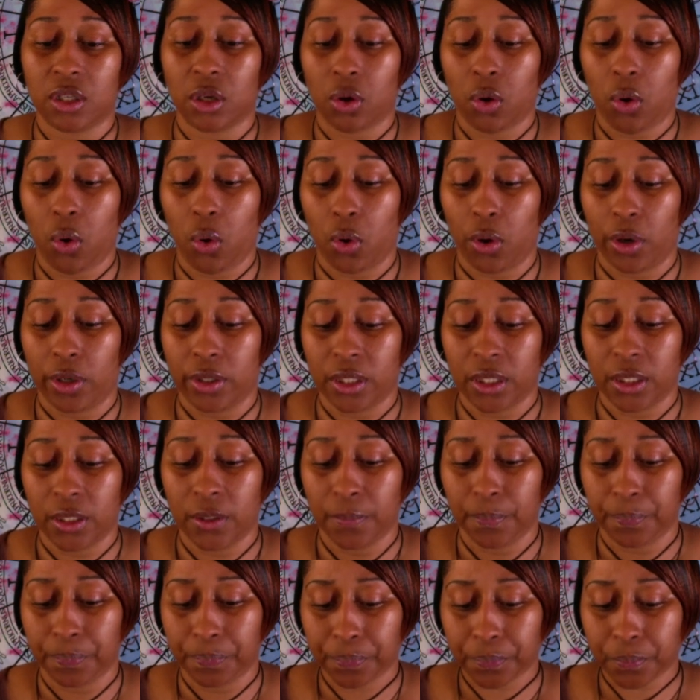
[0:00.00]
the Court
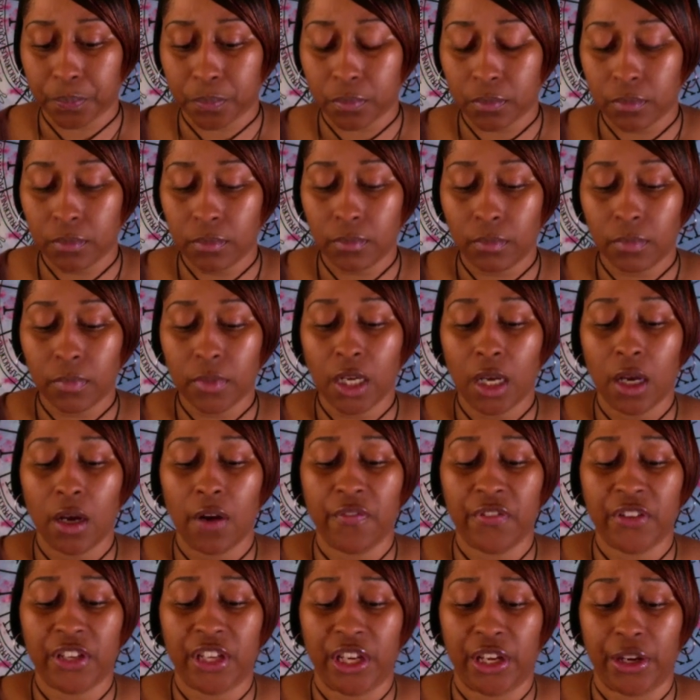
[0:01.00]

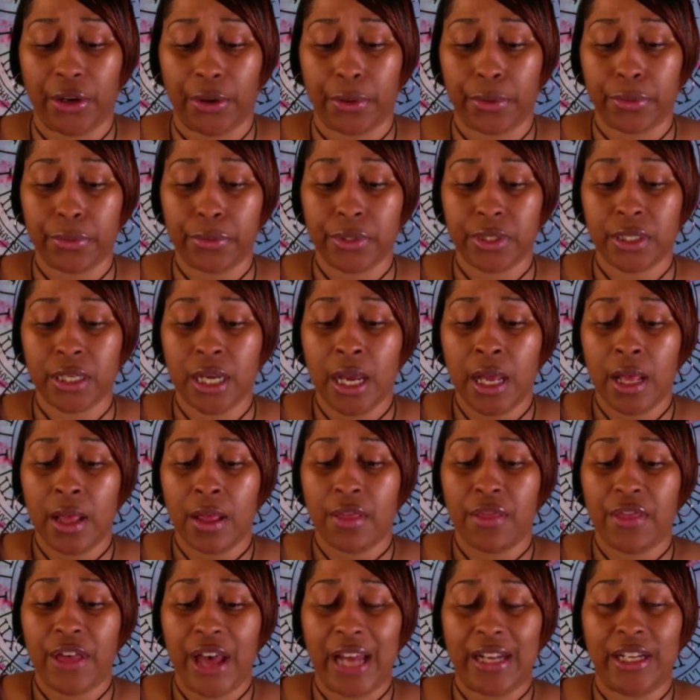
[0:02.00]
of Gears.
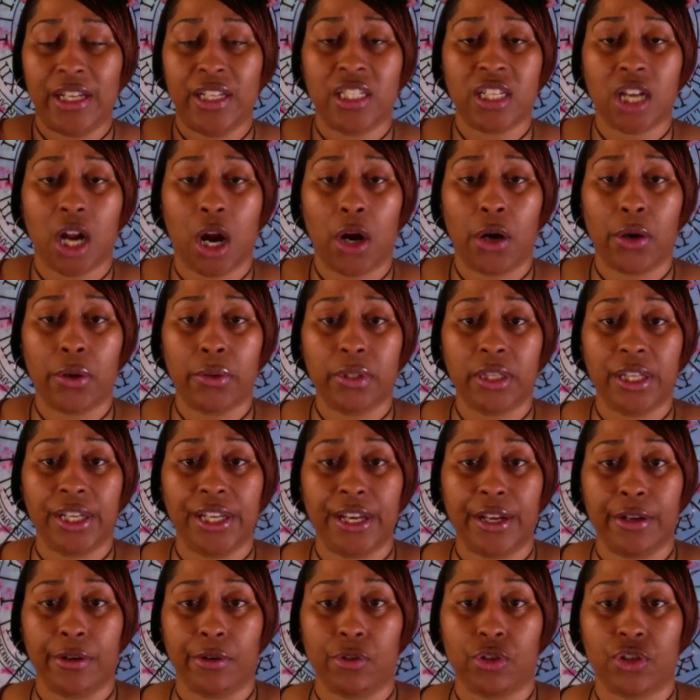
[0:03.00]
That is earth
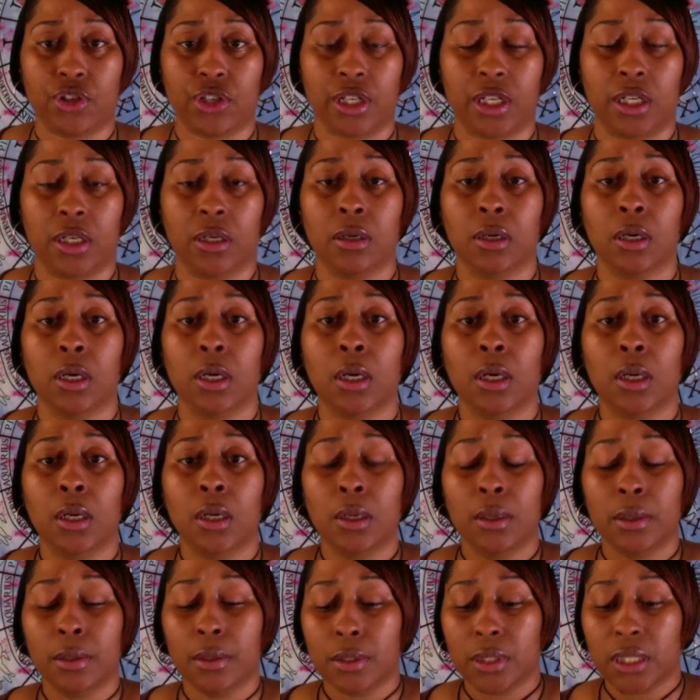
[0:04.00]
energy.
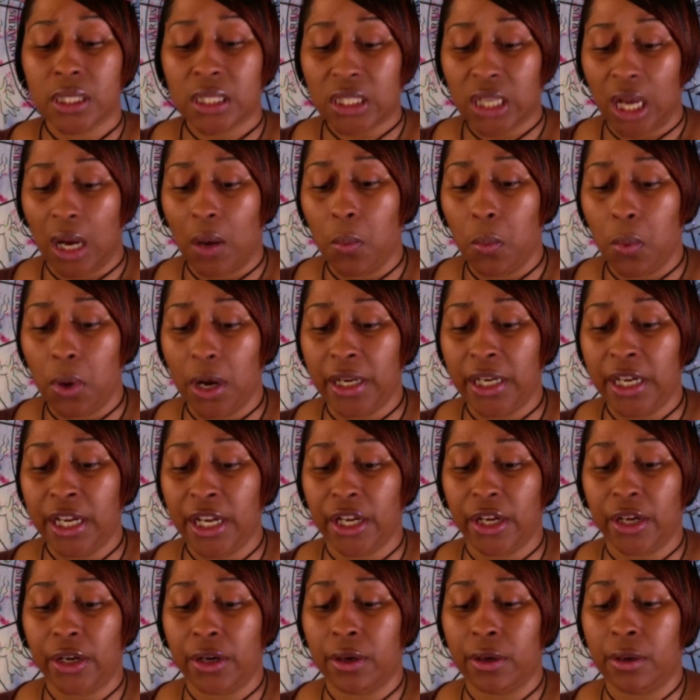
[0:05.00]
Someone
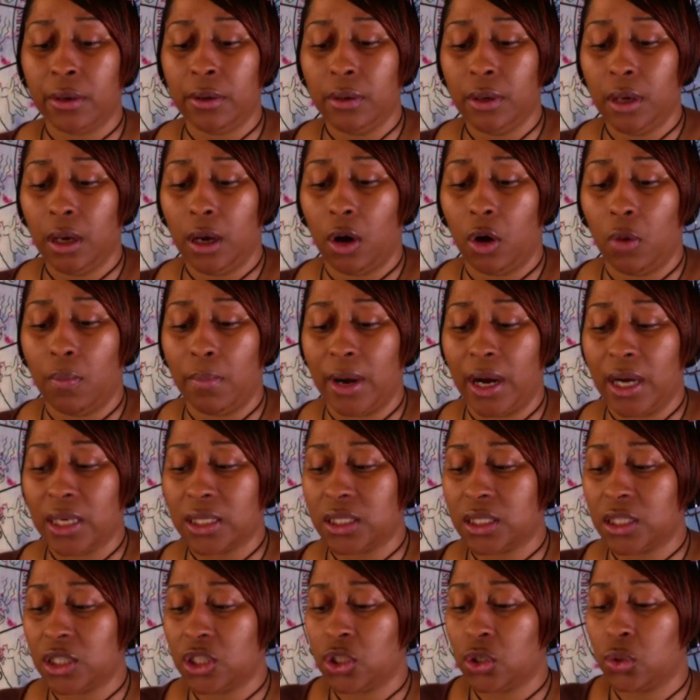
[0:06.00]
here
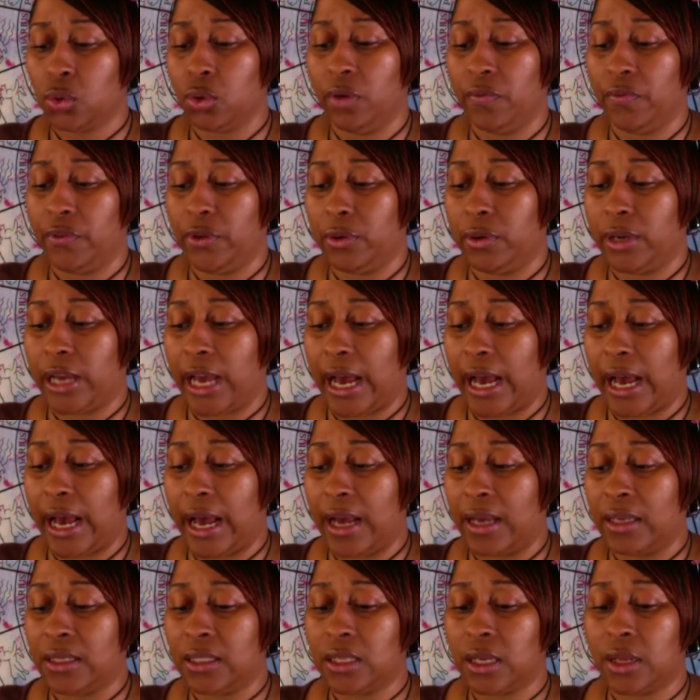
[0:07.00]
amongst the two of you
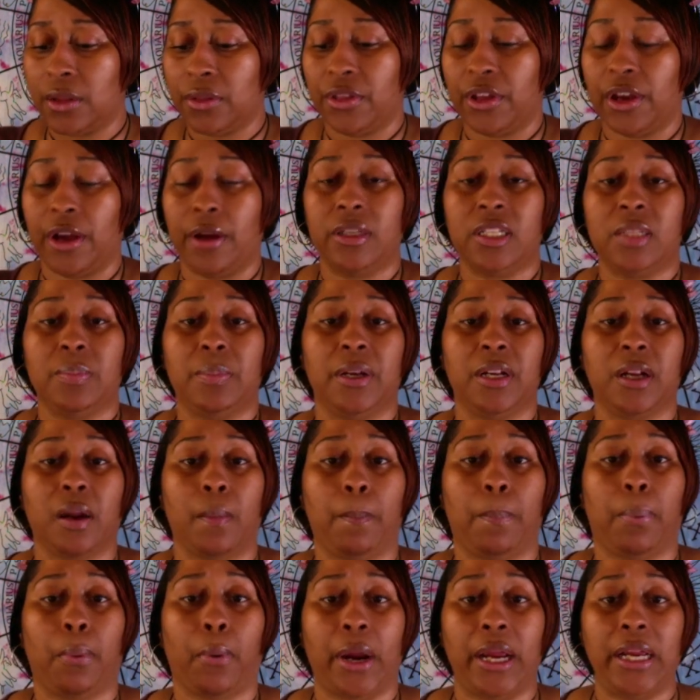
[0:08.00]
guys, there's been
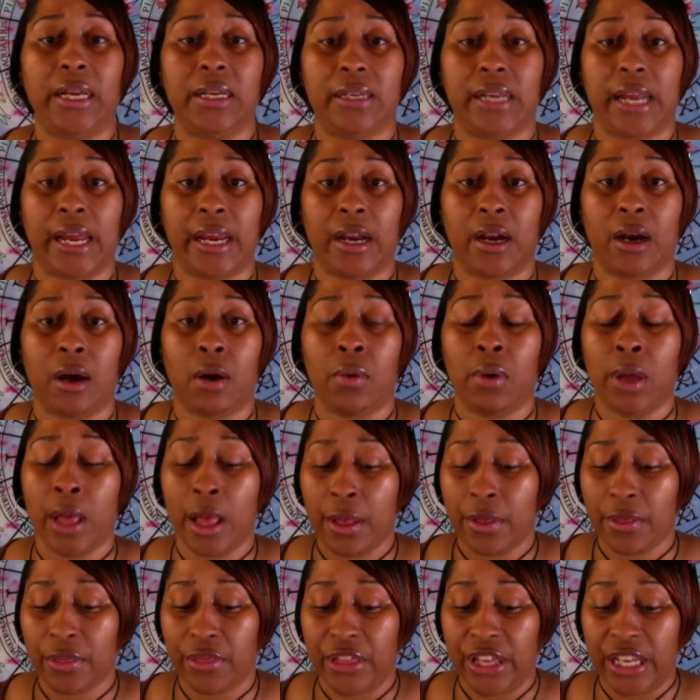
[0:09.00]
a breakdown.
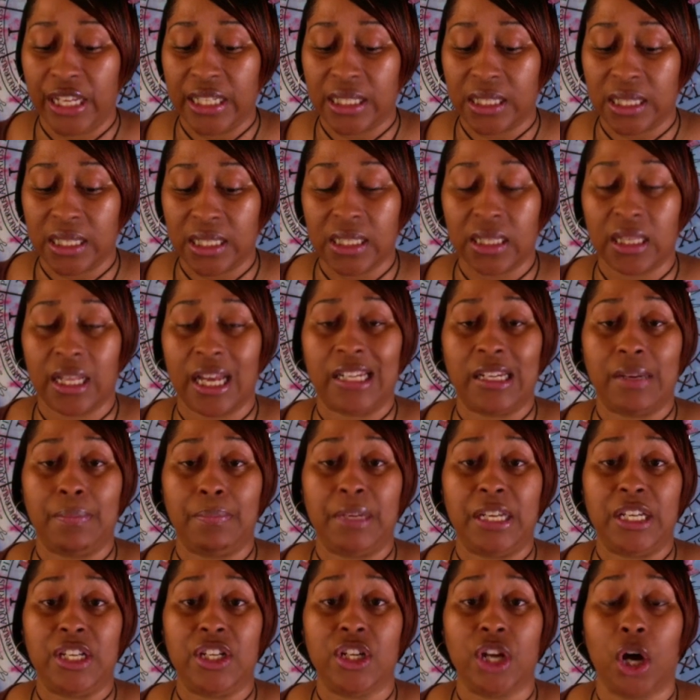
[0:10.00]
This is letting
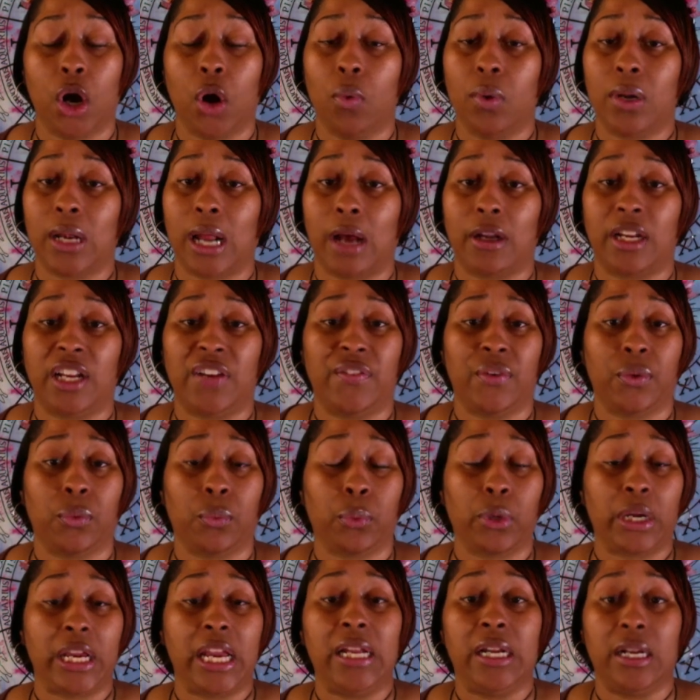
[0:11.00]
me know without even
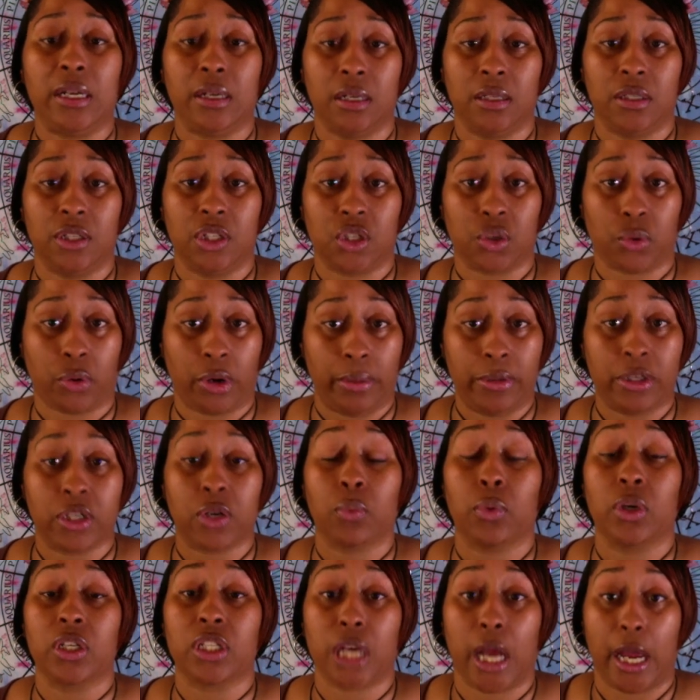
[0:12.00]
reading the
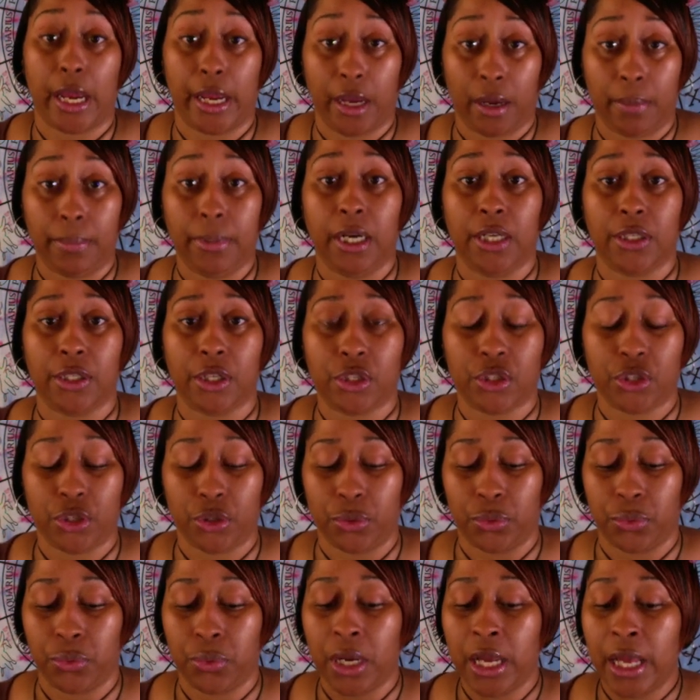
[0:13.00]
description, which I am going to
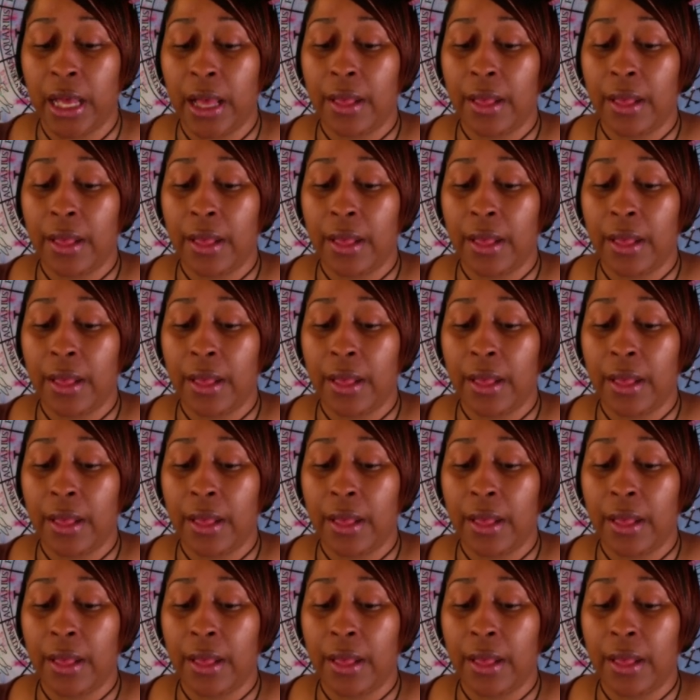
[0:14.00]
do.